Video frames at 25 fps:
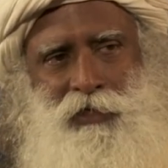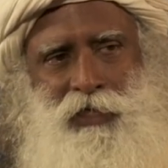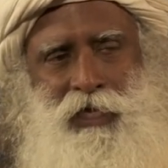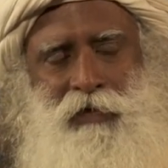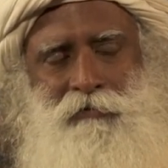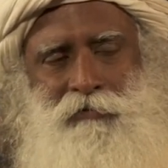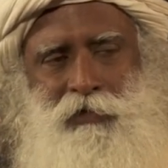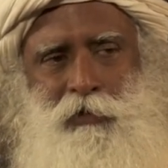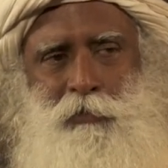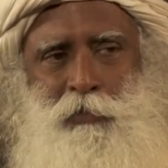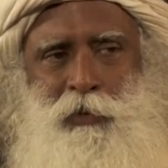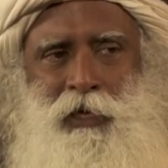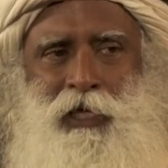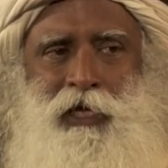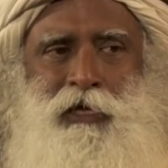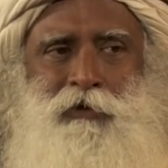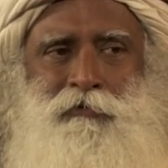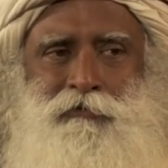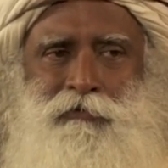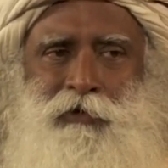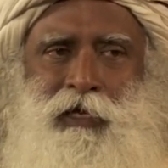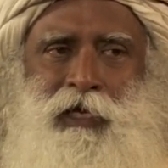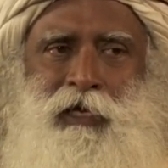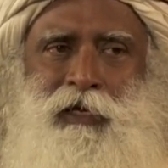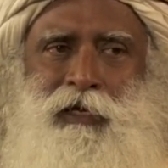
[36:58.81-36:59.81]
level playing
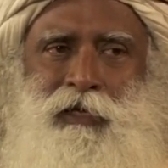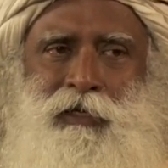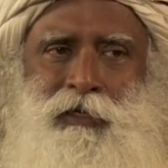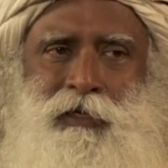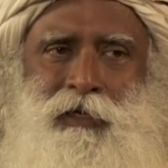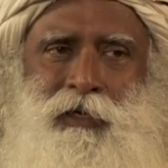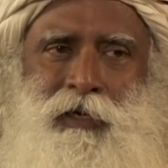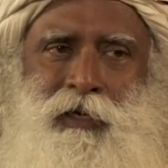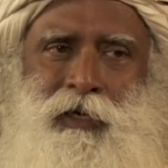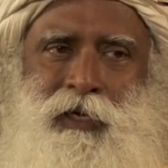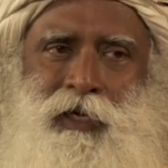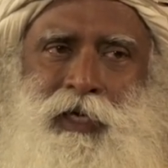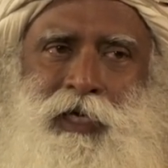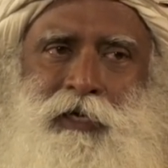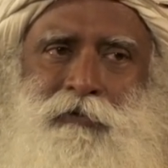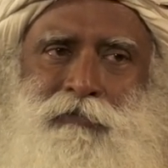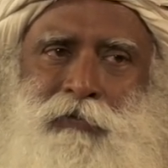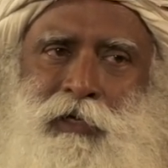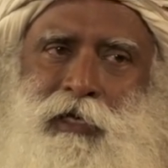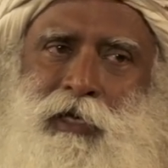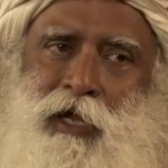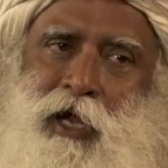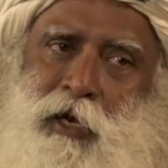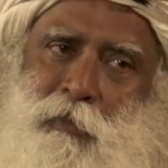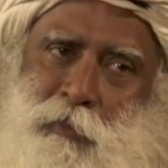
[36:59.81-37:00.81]
field, it
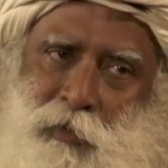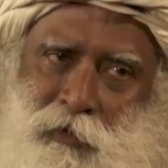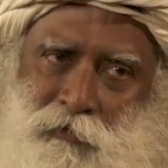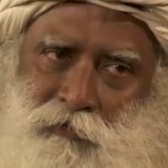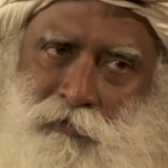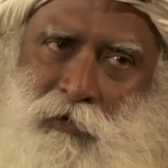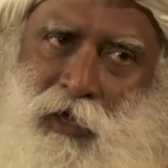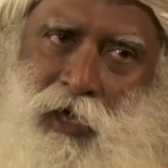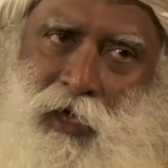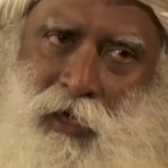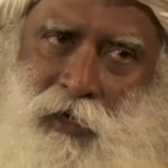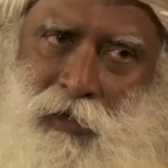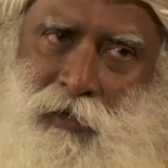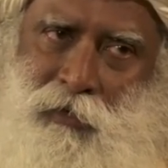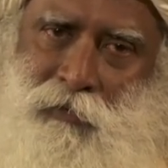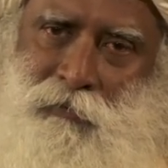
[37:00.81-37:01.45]
will not be fair.